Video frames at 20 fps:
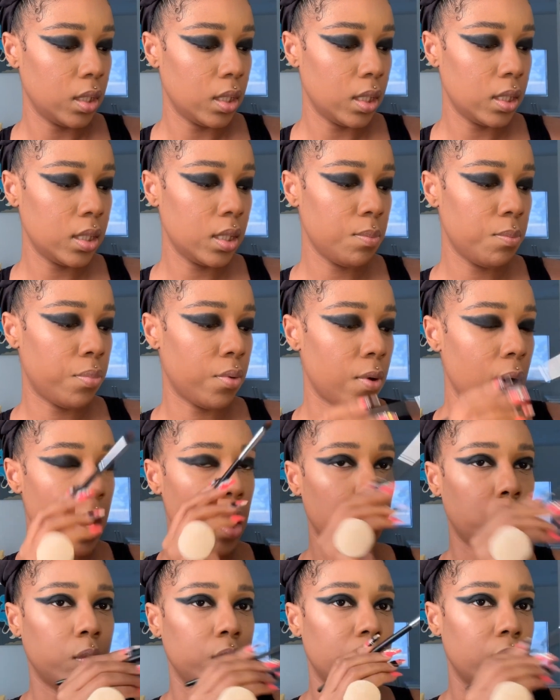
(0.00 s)
It's a
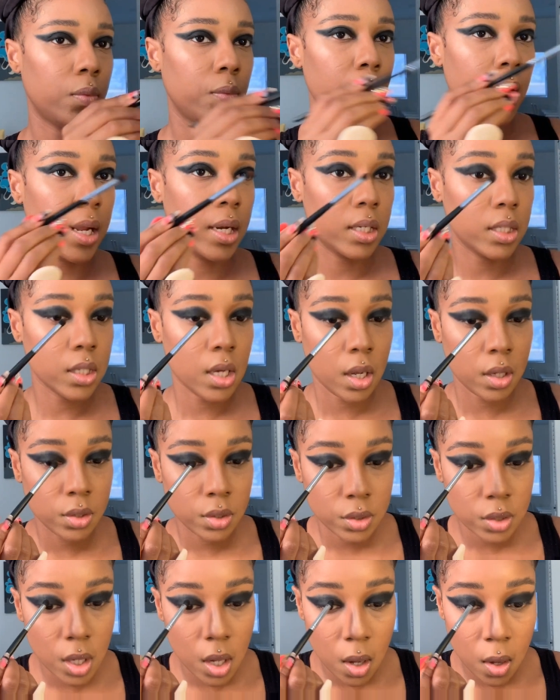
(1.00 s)
brown with a reddish
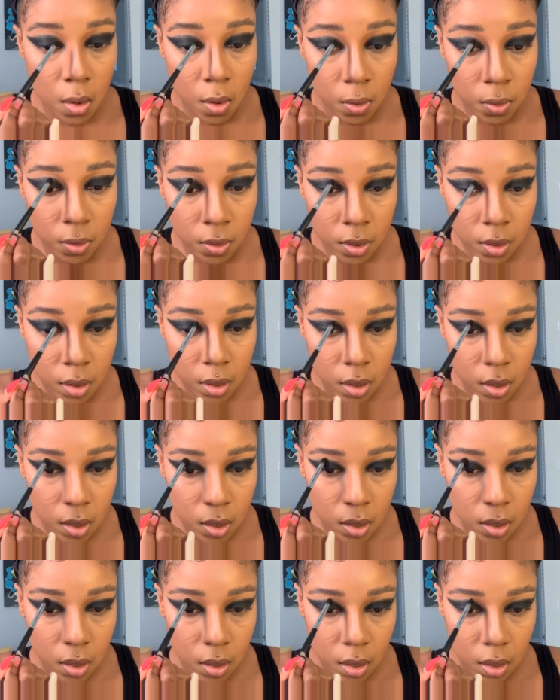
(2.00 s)
undertone.
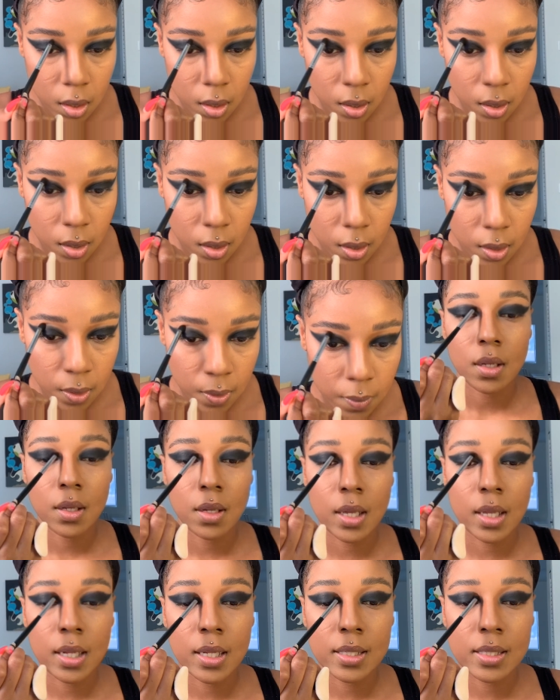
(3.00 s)

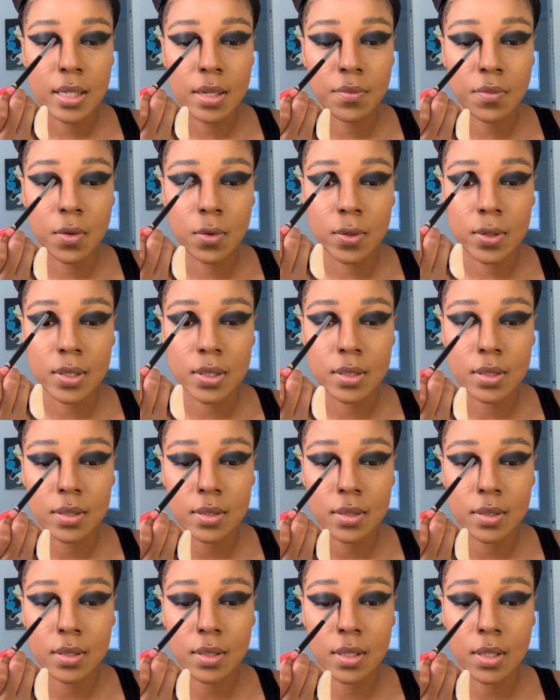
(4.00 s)
Okay, let's stay focused.
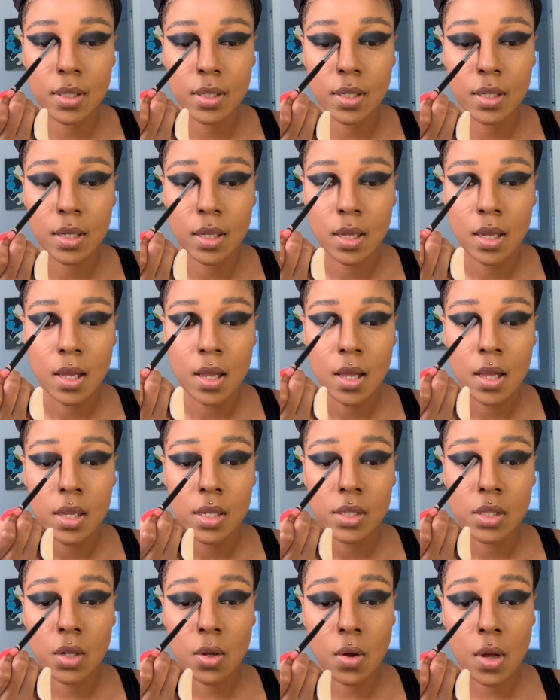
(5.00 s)

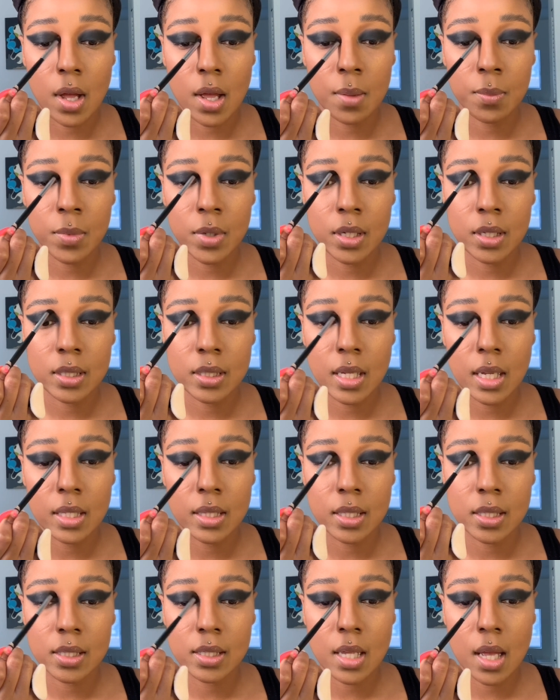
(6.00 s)
So I'm gonna
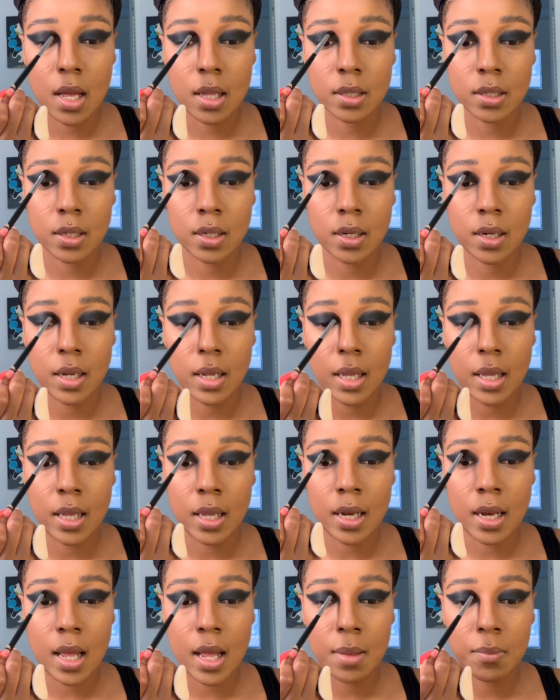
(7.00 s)
take this color
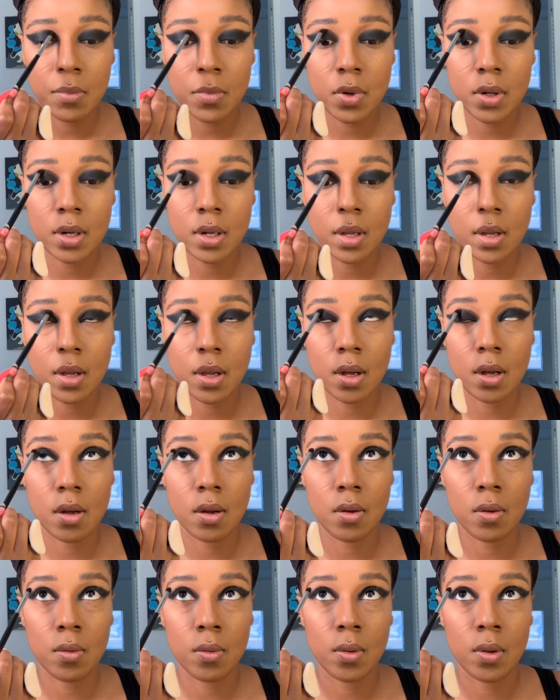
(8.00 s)
and I'm gonna
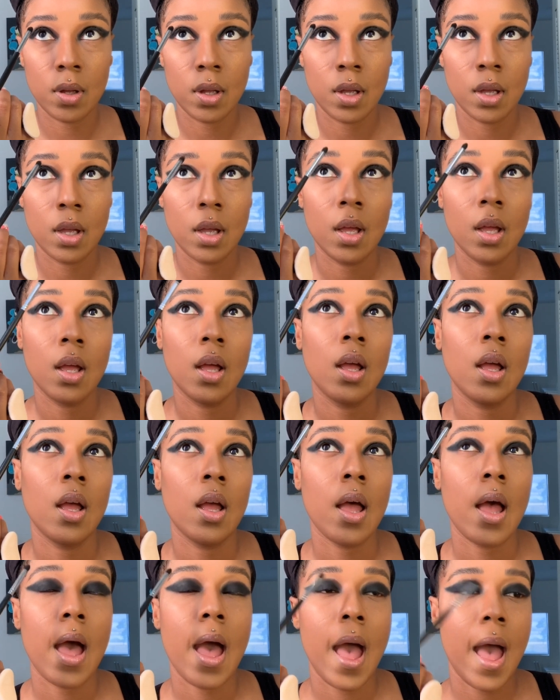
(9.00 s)
go
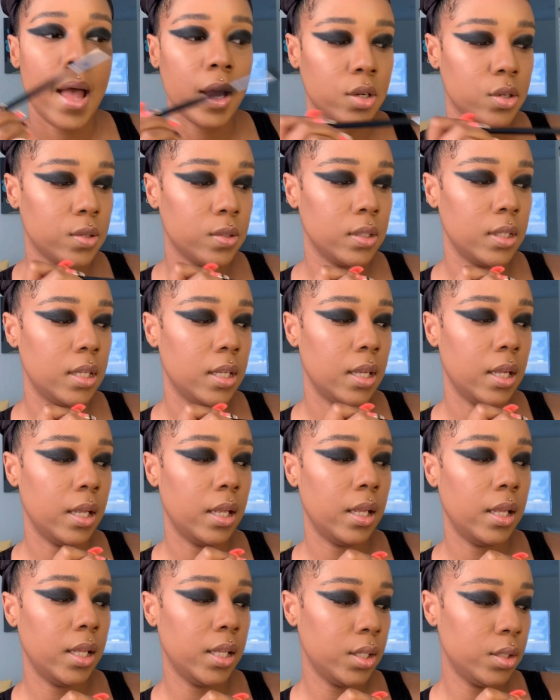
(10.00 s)
actually
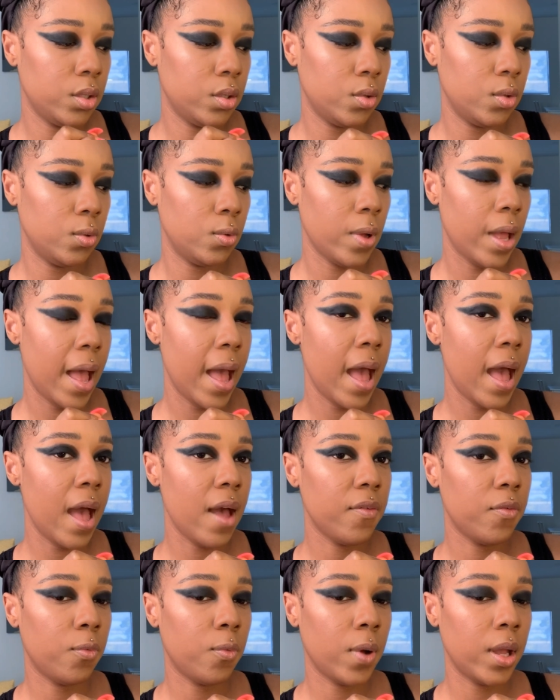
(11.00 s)
into
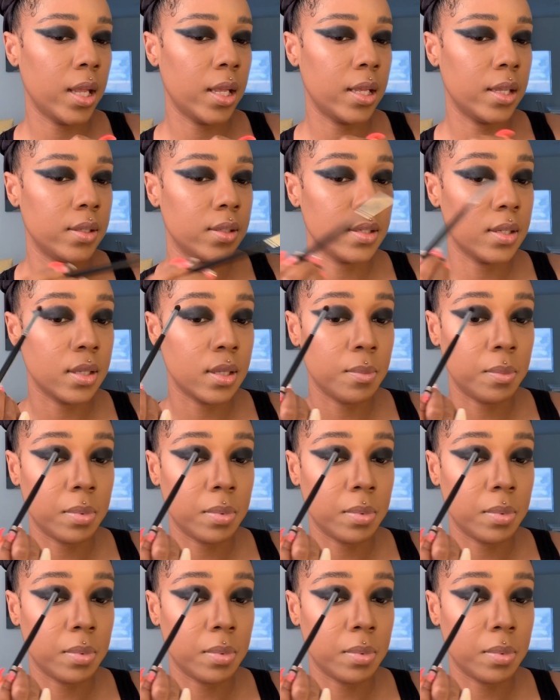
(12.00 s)
halfway into the